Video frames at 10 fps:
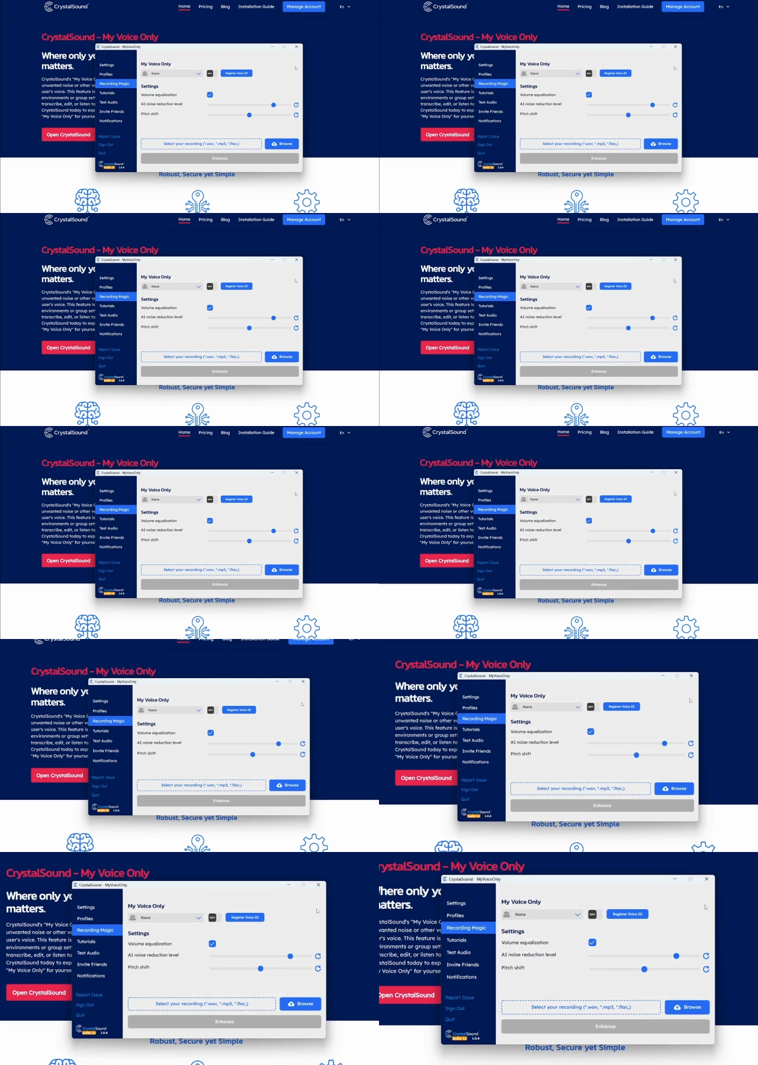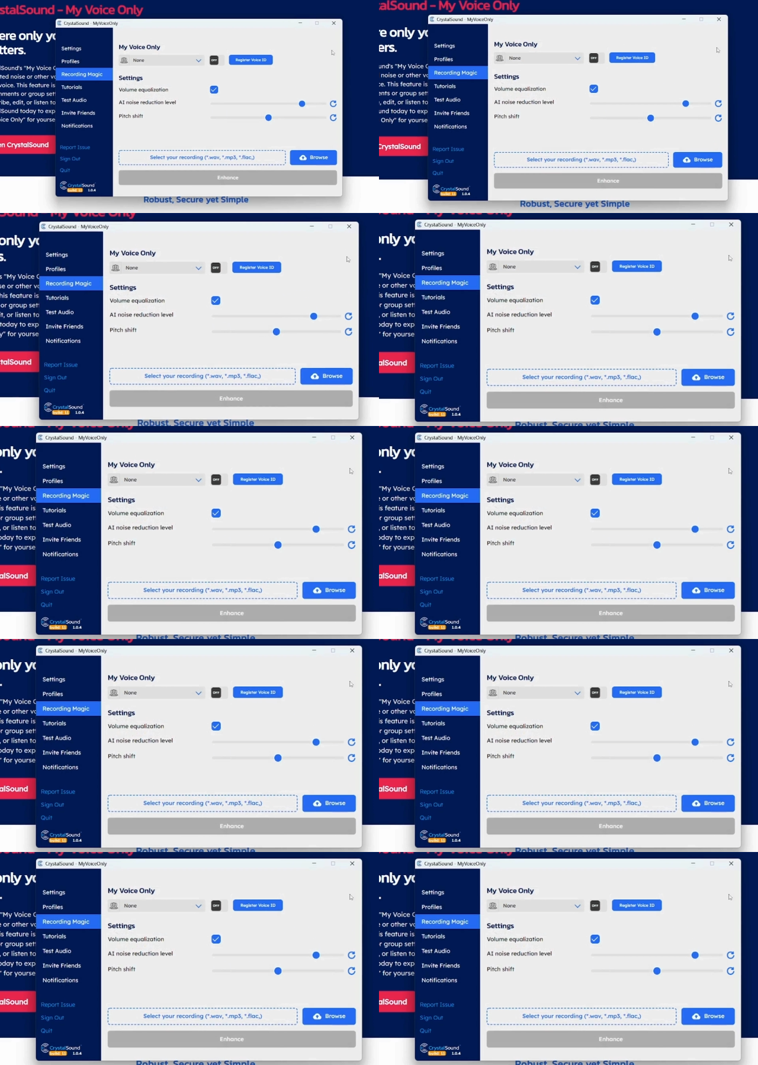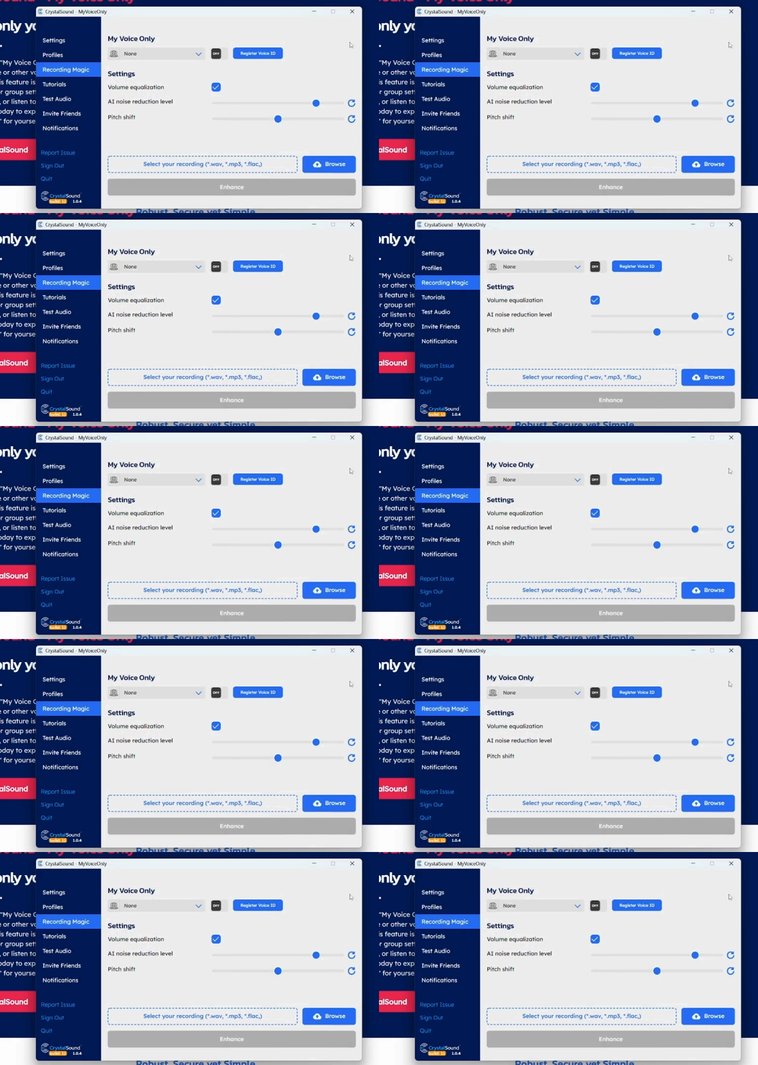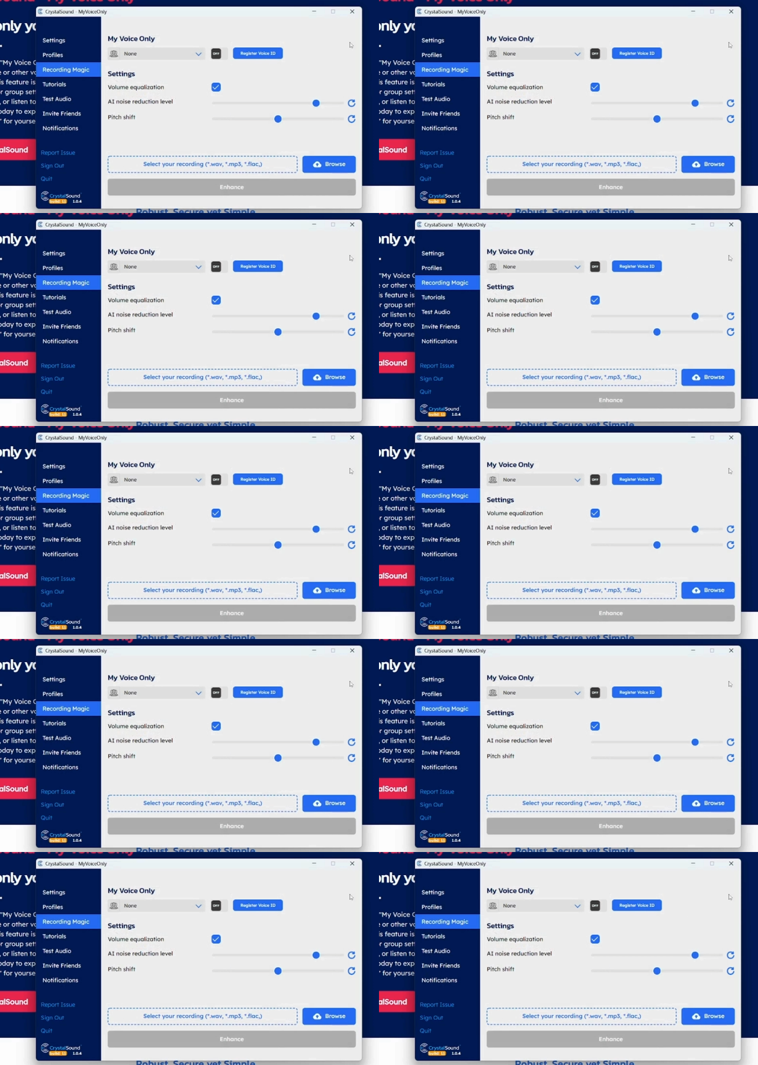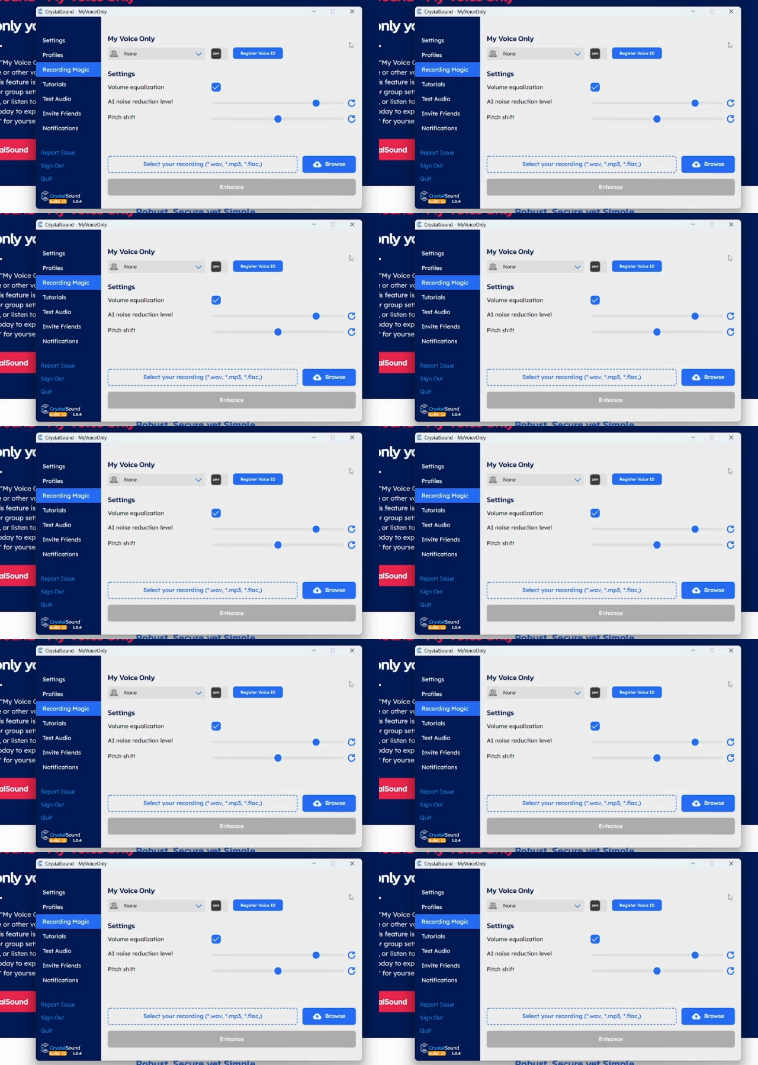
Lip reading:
[unreadable: no face in view]